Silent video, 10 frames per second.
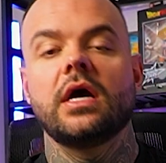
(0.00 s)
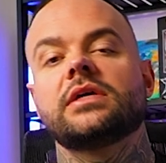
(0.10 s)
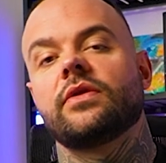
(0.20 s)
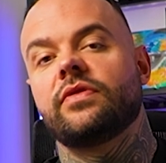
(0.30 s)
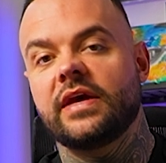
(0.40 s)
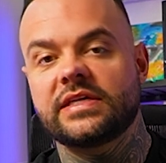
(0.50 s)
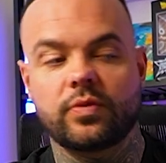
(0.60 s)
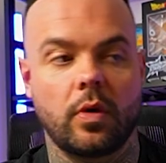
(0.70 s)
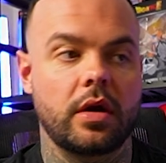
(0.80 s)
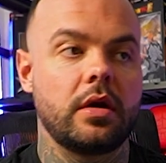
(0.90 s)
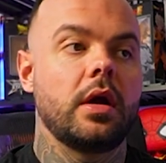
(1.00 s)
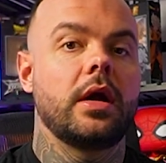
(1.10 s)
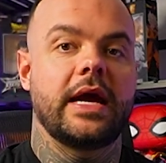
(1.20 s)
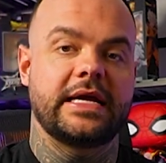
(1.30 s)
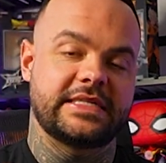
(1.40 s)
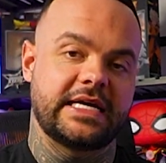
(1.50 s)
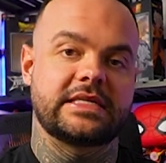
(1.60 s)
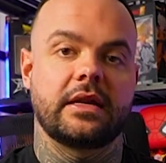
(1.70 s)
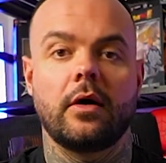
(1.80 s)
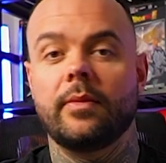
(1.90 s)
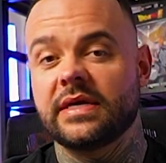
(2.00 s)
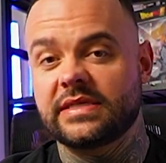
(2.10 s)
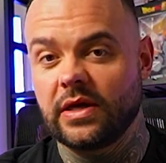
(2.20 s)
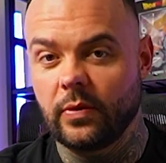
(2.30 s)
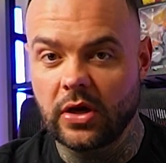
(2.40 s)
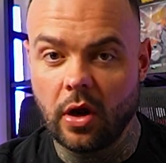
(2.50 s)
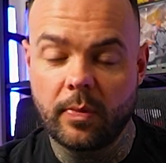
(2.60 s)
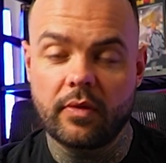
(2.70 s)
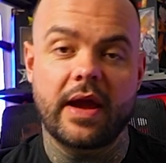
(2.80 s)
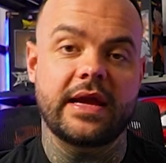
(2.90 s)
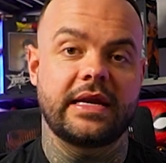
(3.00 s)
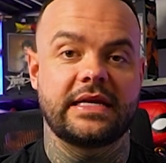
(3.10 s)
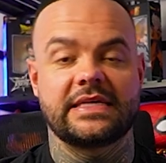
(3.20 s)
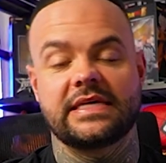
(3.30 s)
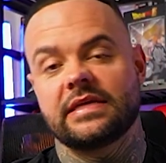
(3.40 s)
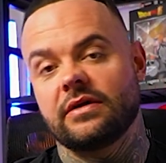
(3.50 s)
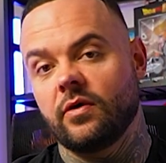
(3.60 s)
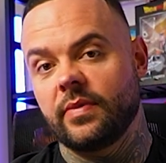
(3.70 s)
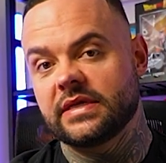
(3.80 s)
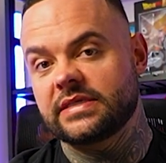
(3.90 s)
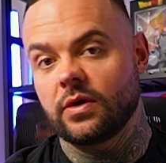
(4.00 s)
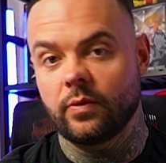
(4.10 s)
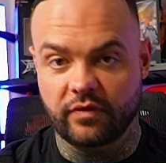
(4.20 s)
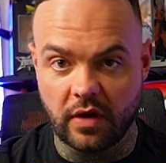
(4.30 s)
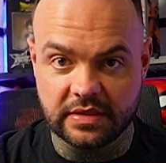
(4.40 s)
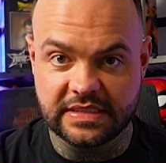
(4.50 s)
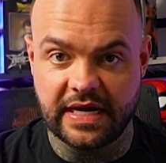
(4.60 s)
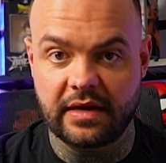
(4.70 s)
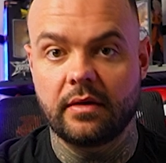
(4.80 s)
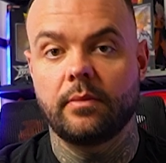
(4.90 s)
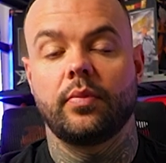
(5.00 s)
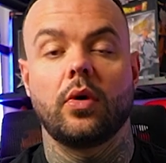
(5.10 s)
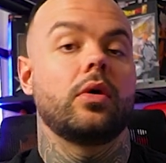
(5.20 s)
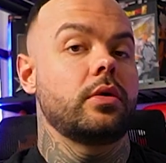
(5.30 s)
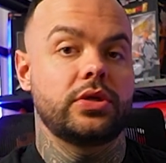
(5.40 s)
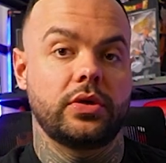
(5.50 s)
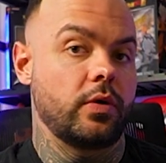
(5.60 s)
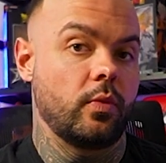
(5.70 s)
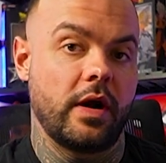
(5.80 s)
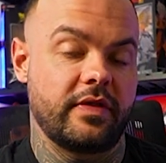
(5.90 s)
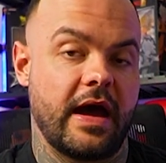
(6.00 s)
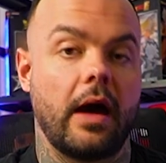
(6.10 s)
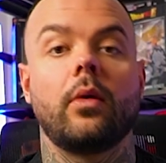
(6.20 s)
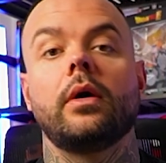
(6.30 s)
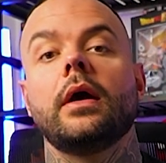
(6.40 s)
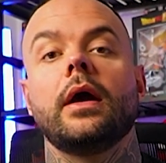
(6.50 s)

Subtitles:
So this one, it takes a little bit of skill with copyright and it takes a little bit of skill with content, but you can work that out.